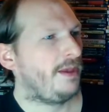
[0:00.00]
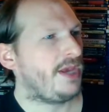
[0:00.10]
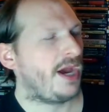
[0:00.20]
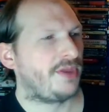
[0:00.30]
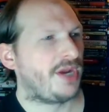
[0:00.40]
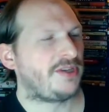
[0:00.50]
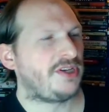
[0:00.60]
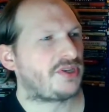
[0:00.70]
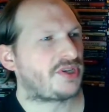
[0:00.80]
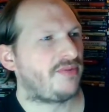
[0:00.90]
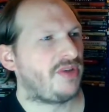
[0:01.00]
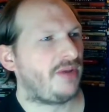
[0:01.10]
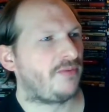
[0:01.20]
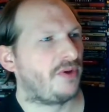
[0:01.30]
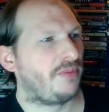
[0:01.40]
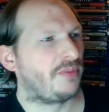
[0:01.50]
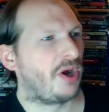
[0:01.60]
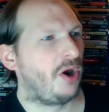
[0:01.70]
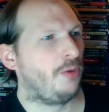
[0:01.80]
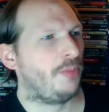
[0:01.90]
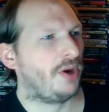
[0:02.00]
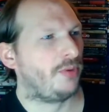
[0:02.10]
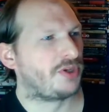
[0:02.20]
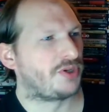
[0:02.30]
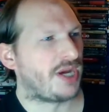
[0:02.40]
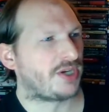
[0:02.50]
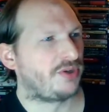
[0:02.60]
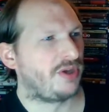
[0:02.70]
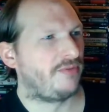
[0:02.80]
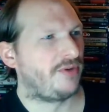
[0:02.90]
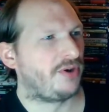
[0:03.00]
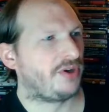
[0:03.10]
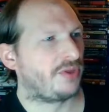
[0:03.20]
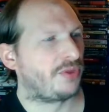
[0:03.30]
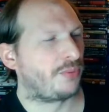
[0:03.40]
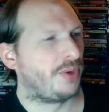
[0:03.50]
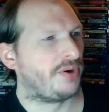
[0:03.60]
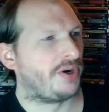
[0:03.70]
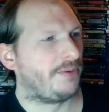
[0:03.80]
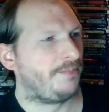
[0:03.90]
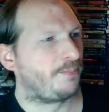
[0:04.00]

1978 film Coma, which is actually a very good thriller.